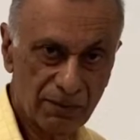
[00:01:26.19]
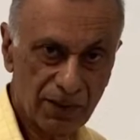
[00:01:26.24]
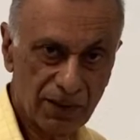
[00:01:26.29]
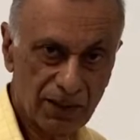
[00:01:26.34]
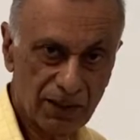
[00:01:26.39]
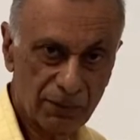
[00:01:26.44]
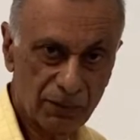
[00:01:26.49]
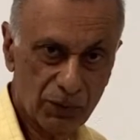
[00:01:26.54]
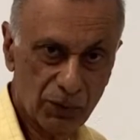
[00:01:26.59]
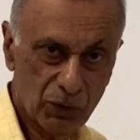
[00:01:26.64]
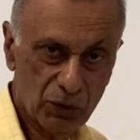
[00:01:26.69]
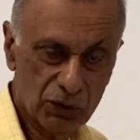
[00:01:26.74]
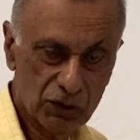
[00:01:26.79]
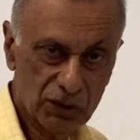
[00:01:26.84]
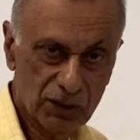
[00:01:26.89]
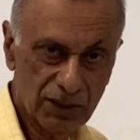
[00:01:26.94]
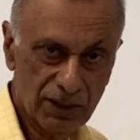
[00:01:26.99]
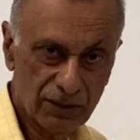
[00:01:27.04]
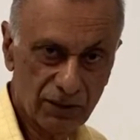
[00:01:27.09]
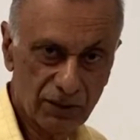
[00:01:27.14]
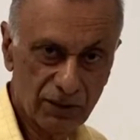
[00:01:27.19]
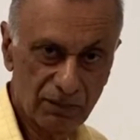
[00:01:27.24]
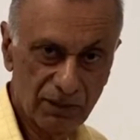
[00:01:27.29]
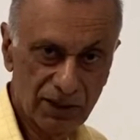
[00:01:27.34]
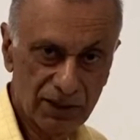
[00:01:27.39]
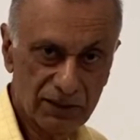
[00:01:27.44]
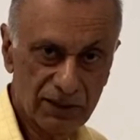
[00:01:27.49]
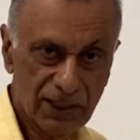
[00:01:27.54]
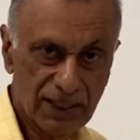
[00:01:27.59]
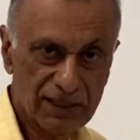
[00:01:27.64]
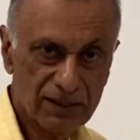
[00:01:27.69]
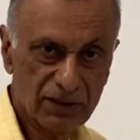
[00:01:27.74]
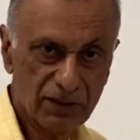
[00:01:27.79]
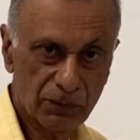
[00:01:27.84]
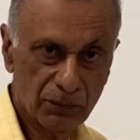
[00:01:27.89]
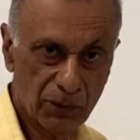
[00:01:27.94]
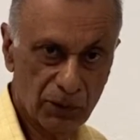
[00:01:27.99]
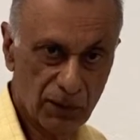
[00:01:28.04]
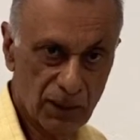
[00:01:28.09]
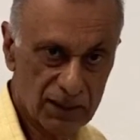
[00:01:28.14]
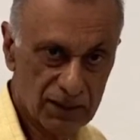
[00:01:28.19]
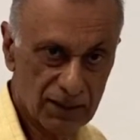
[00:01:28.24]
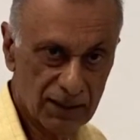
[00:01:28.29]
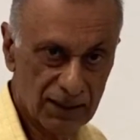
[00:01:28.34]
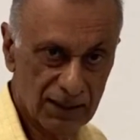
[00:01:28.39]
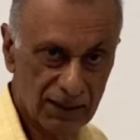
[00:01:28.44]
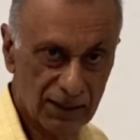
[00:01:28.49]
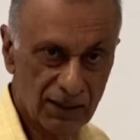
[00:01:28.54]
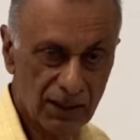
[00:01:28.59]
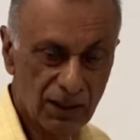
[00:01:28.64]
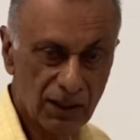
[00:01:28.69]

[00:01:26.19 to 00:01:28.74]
uh, approach, there could be chance of porosity